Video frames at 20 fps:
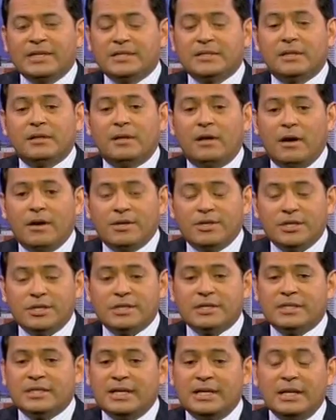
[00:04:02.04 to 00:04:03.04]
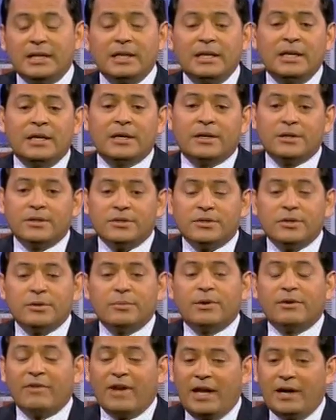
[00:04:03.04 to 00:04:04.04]
is the largest
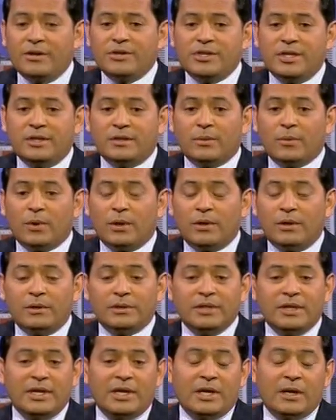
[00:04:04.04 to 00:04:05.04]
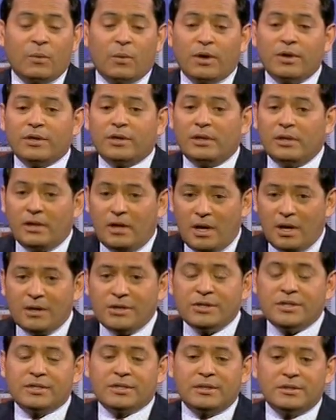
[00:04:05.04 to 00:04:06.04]
consumer of energy in the world, and we're the
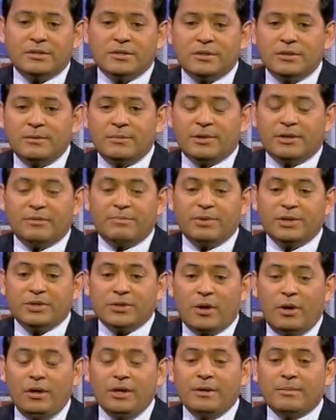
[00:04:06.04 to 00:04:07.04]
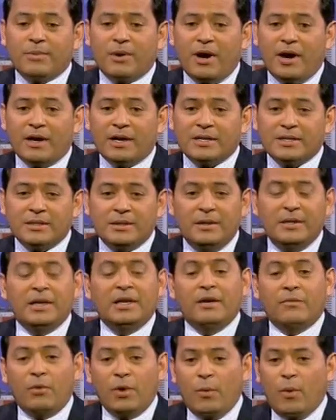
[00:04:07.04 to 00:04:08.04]
largest consumer of petroleum products.
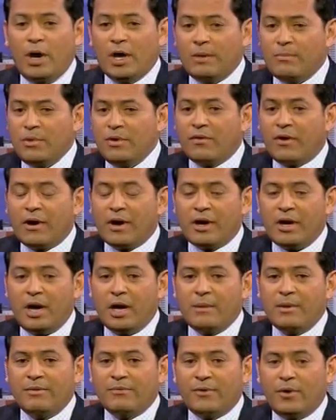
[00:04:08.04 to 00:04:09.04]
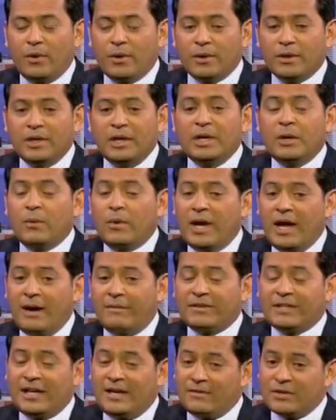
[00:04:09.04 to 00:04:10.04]
If we want to move our economy forward, we
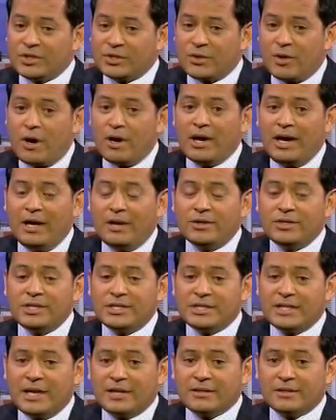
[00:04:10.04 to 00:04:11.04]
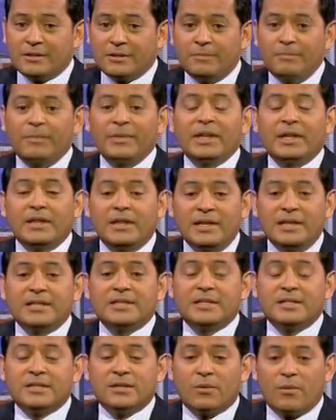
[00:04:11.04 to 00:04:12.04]
have to have a strong energy sector.
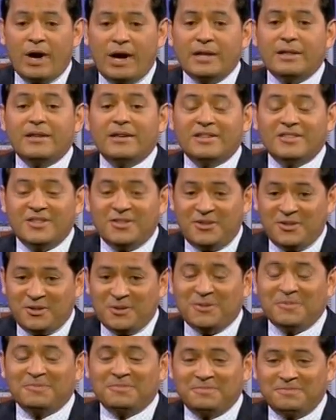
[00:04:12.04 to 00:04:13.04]
This is the right thing to do.